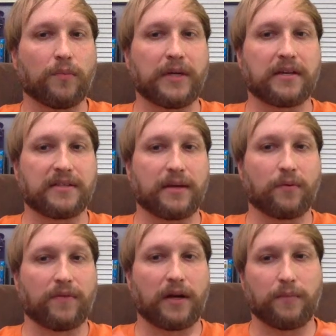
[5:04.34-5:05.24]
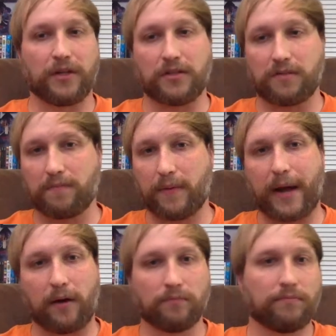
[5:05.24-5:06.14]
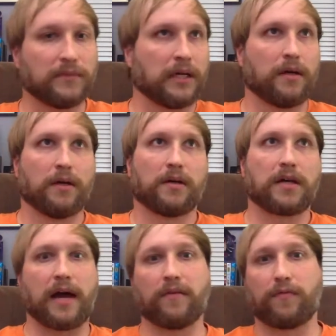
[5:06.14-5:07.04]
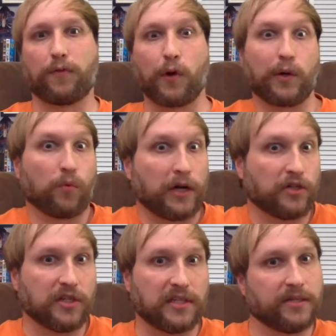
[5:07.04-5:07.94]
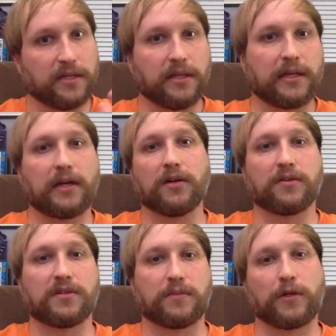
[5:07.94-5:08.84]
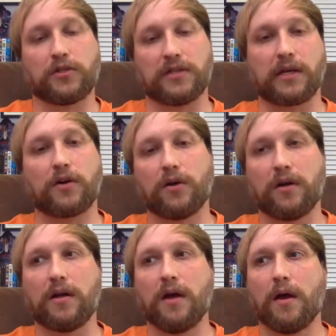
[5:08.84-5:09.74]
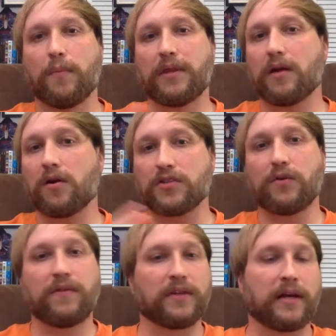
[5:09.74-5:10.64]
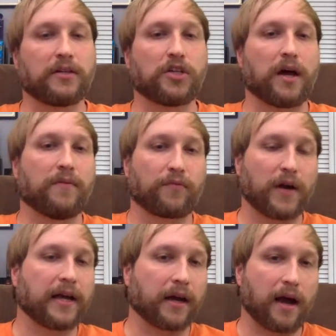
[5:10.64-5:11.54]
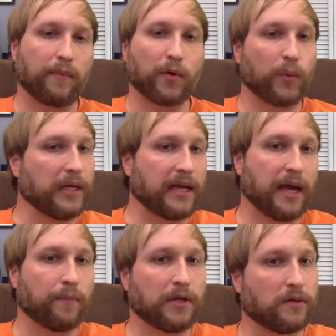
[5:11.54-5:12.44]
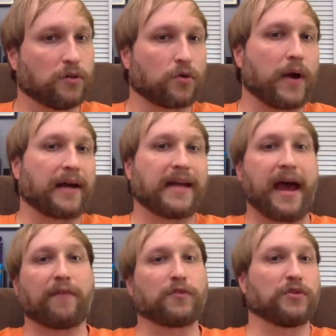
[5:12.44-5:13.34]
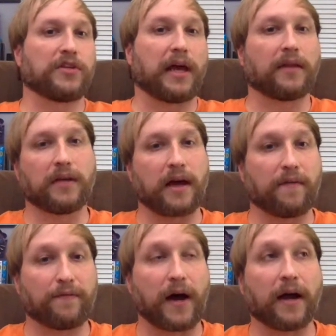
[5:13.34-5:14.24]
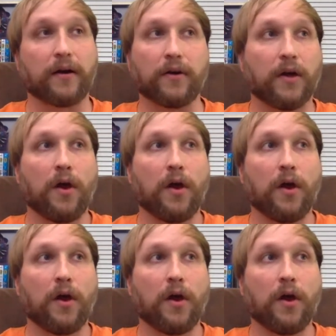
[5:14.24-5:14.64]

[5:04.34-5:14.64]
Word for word: because they were very much about kind of throwing wrenches into the gears as much as they could. But then also even like John Frankenheimer when he came in direct after Stanley got fired,